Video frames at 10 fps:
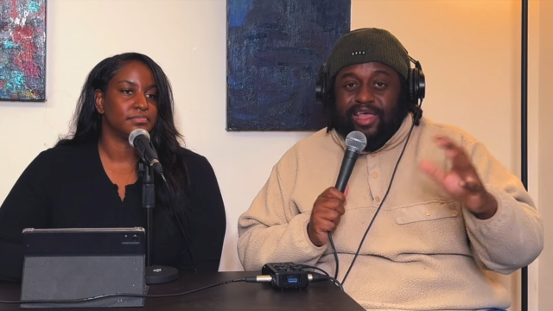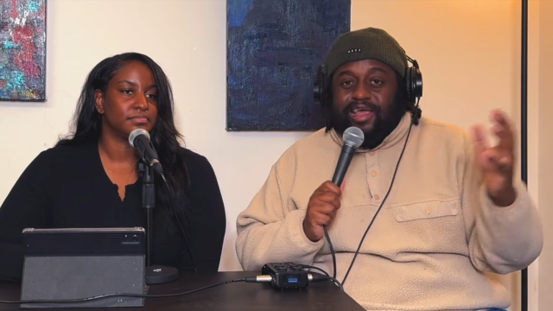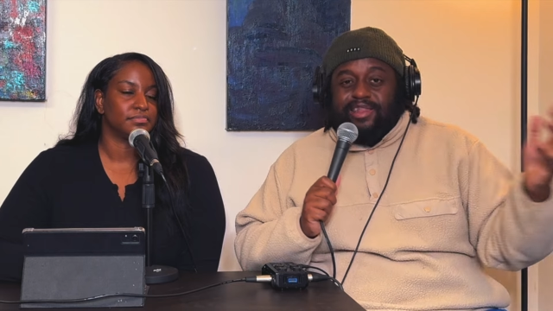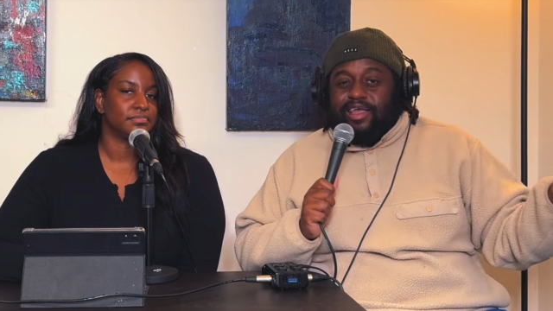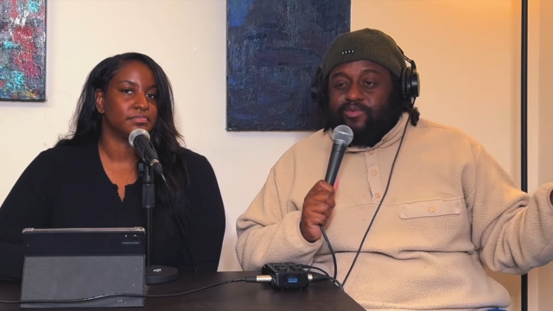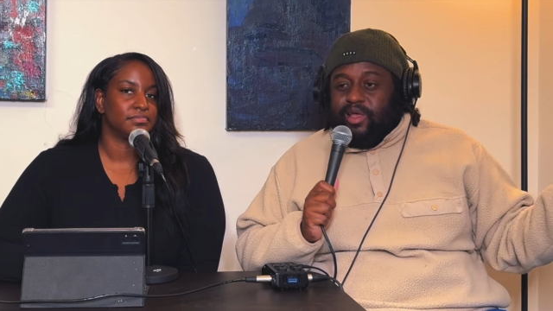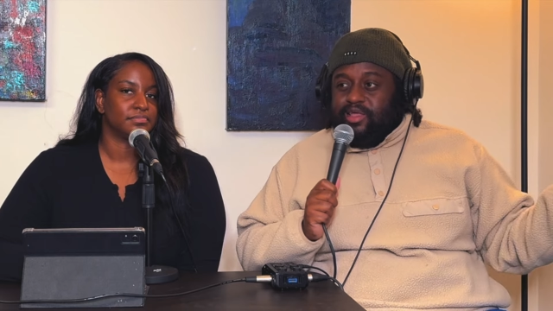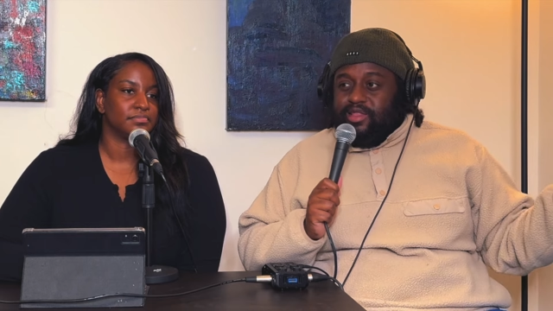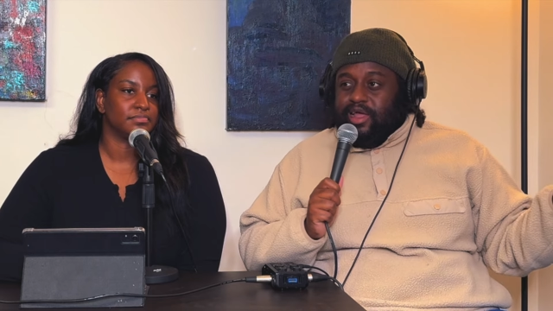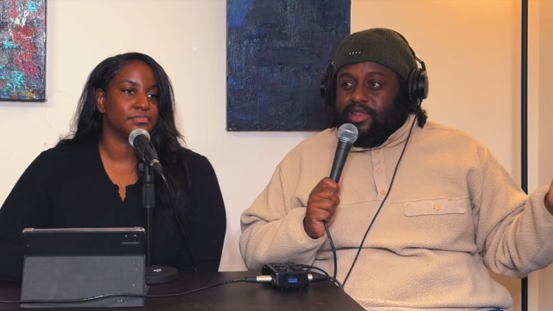Speaker 1: That's why
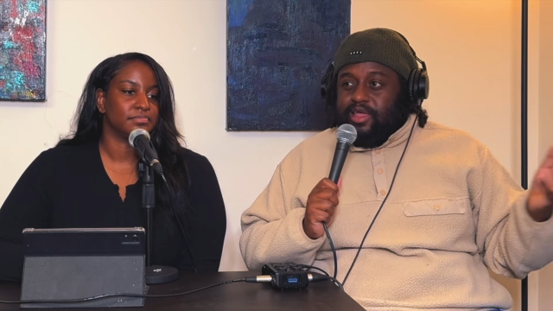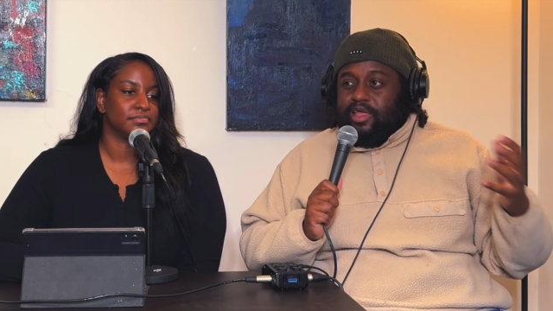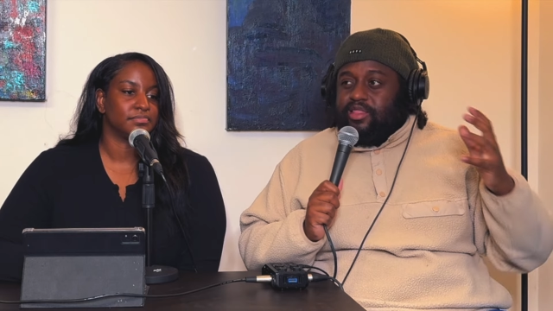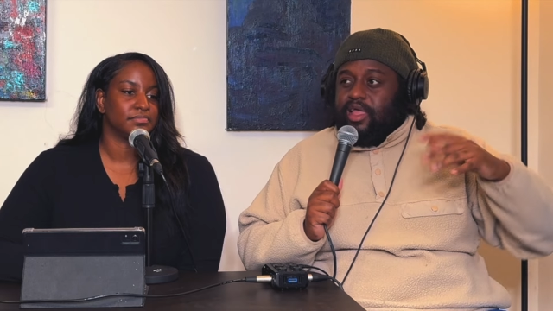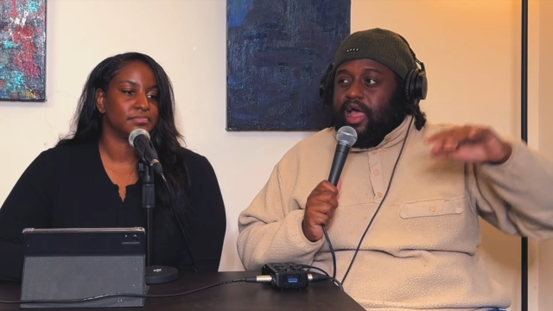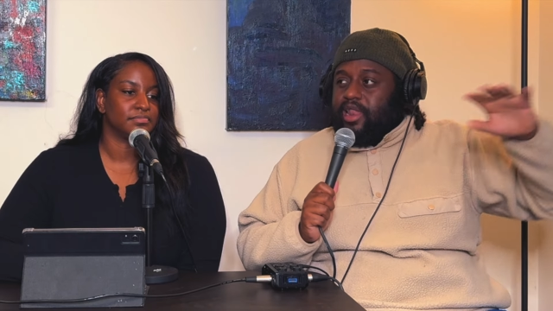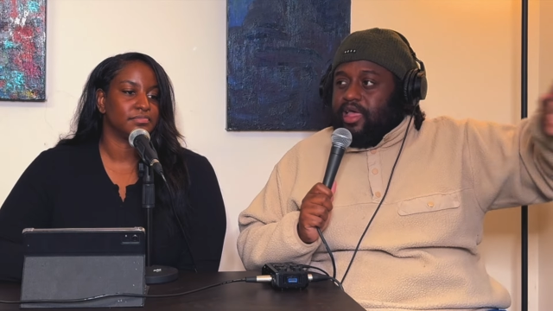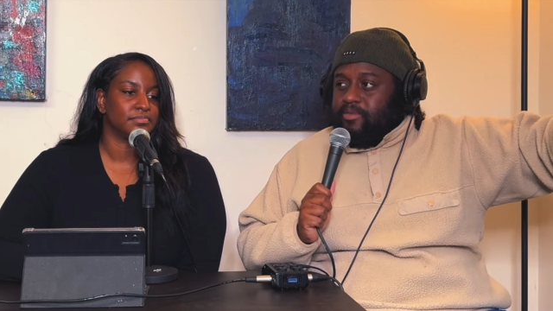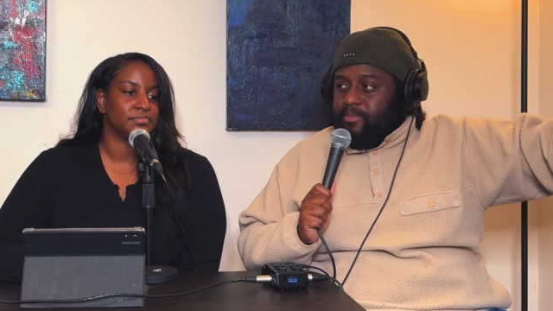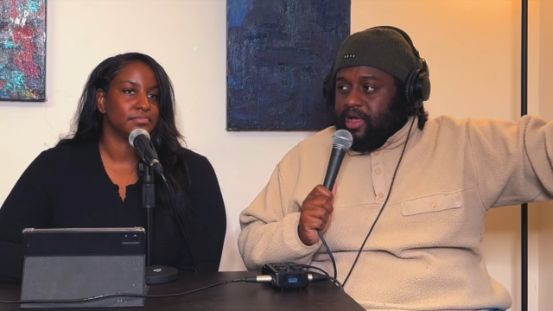he's not there. He said, "I
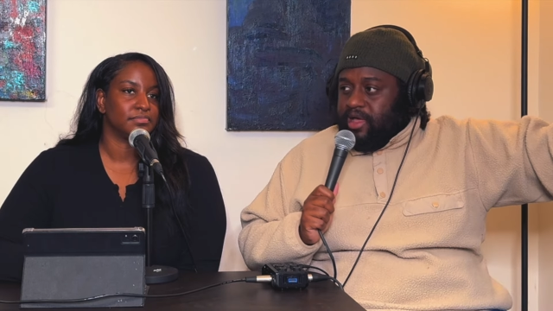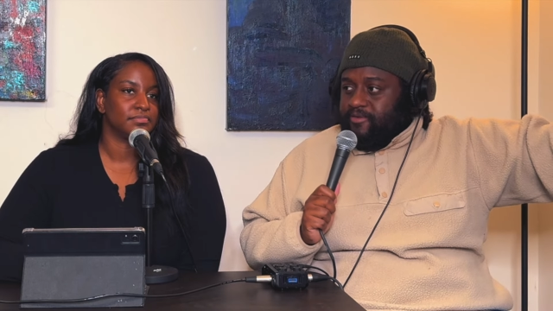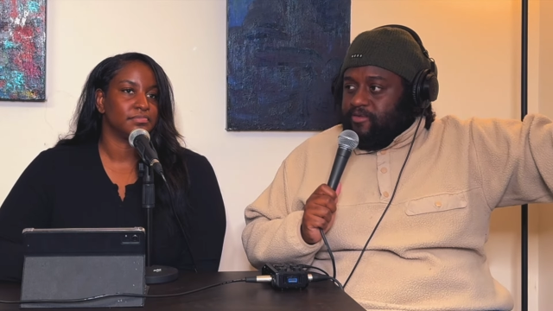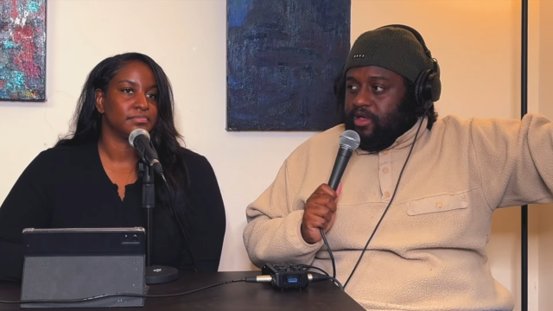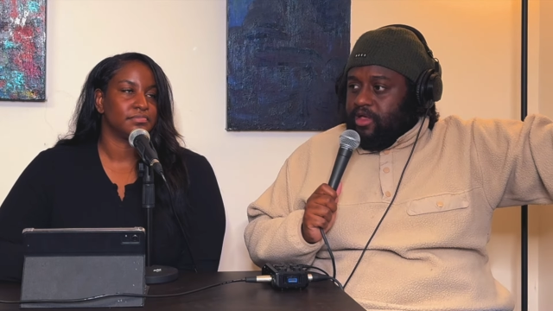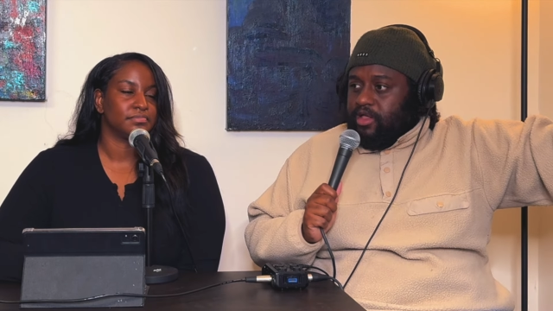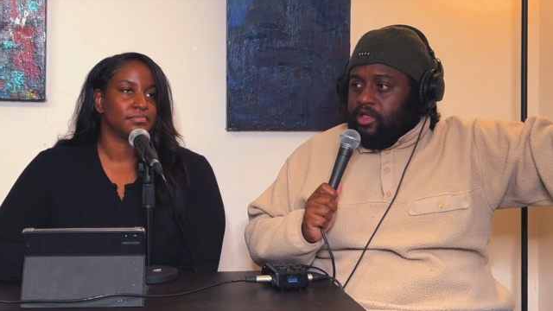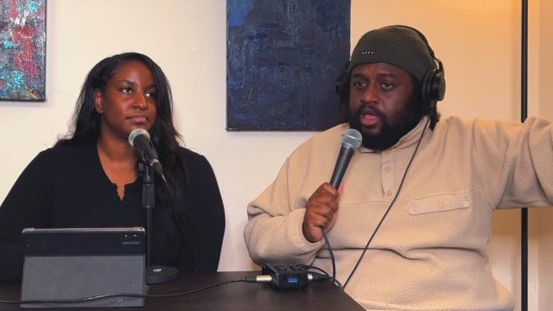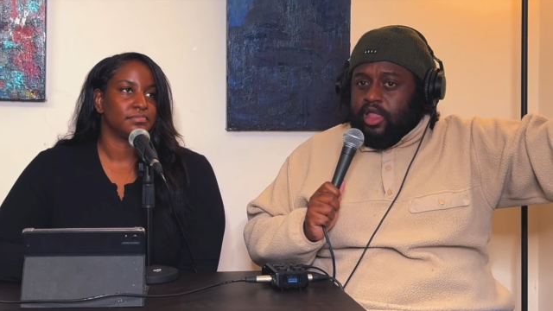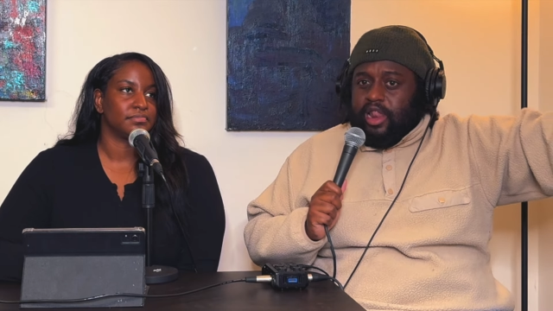let my uh,
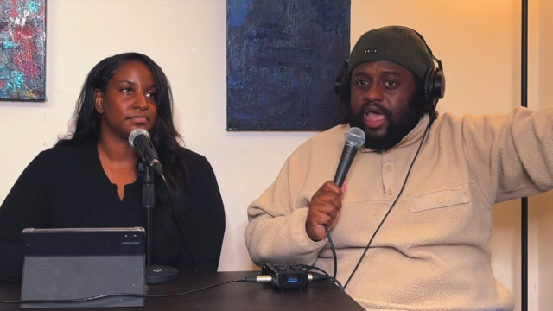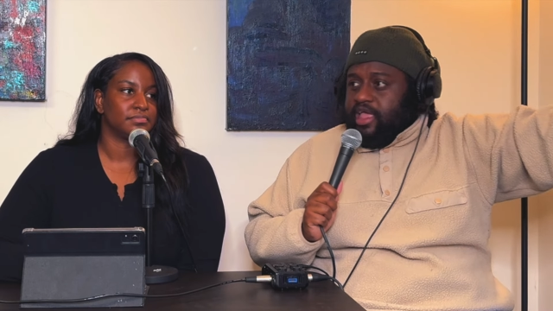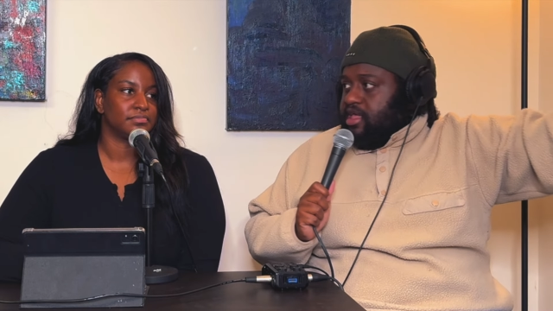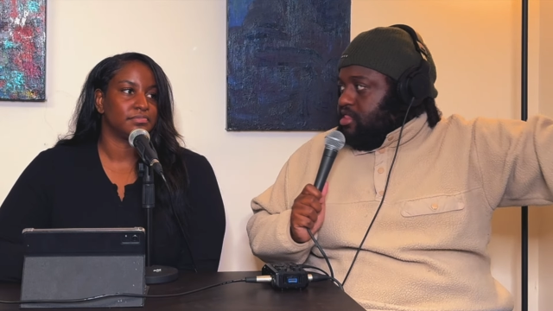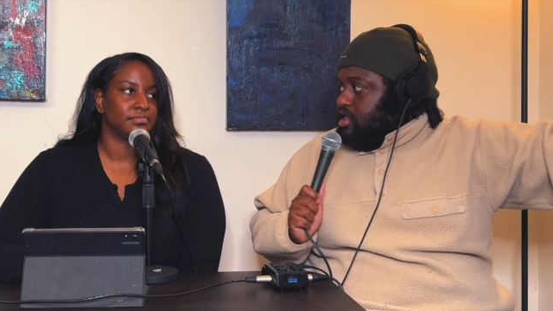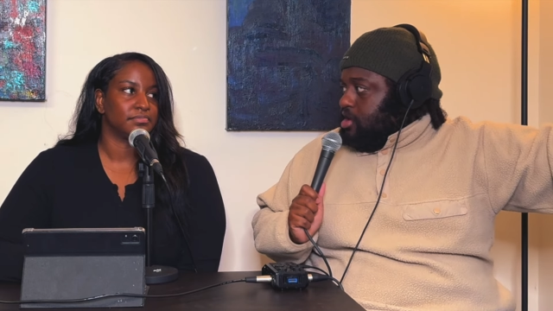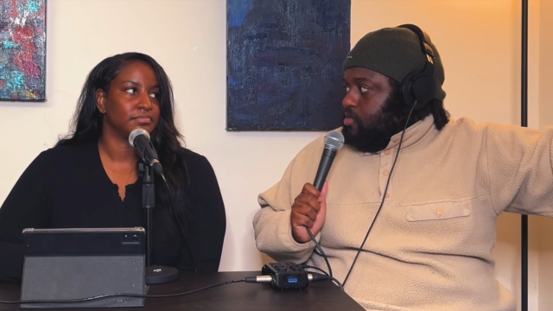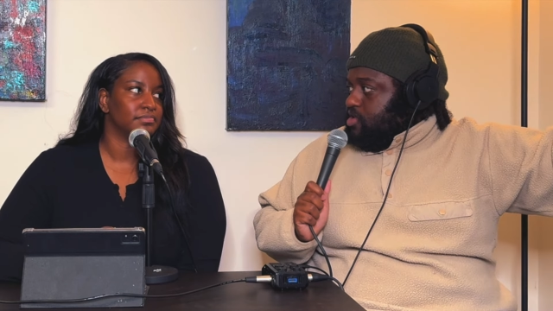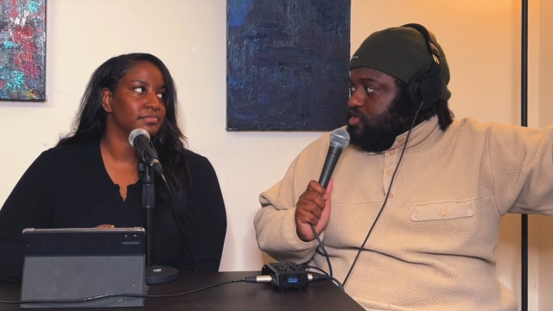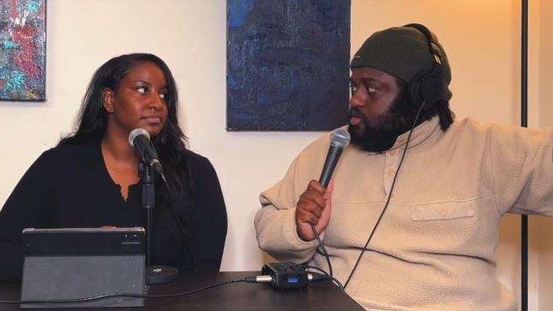lackeys deal
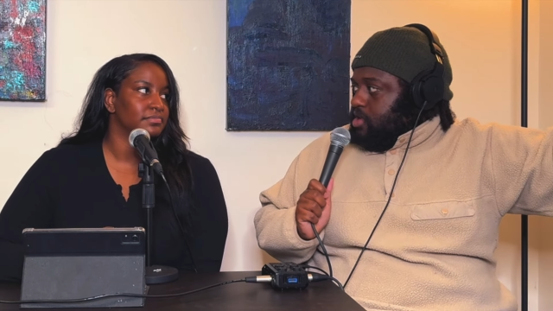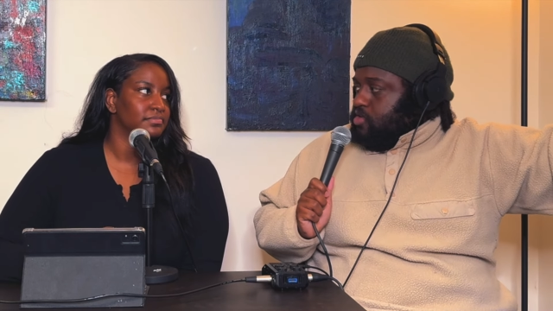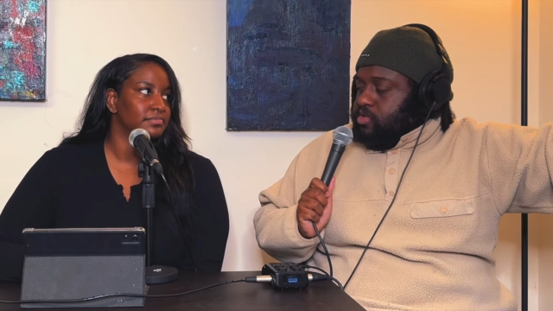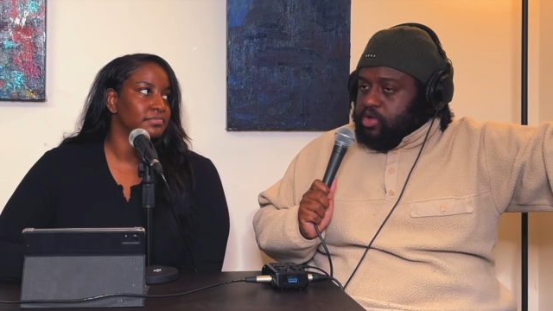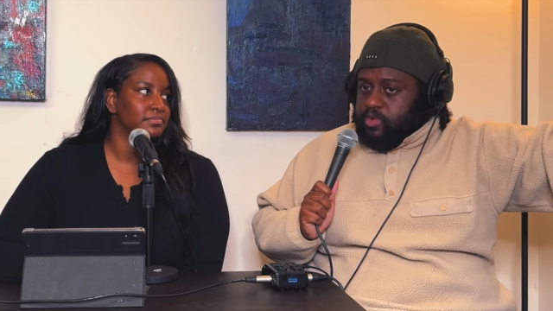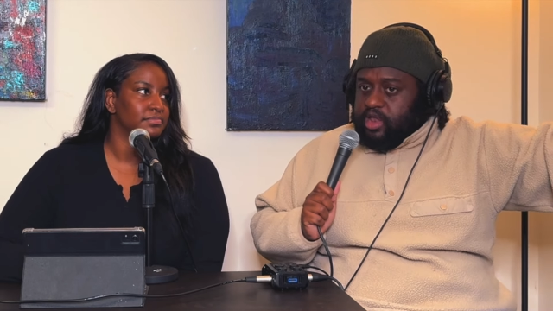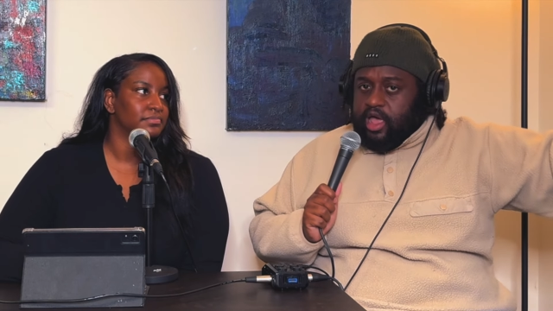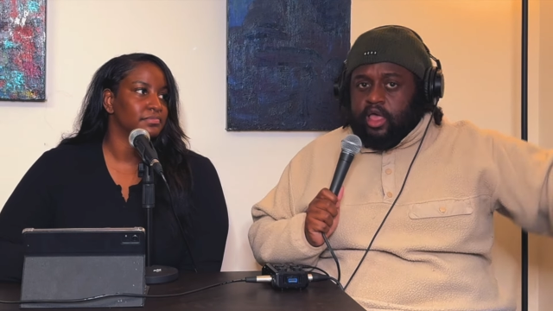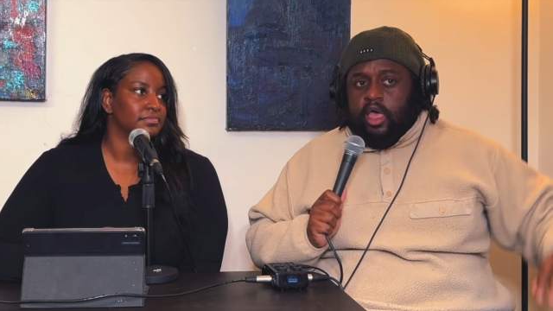with you, and you deal with that."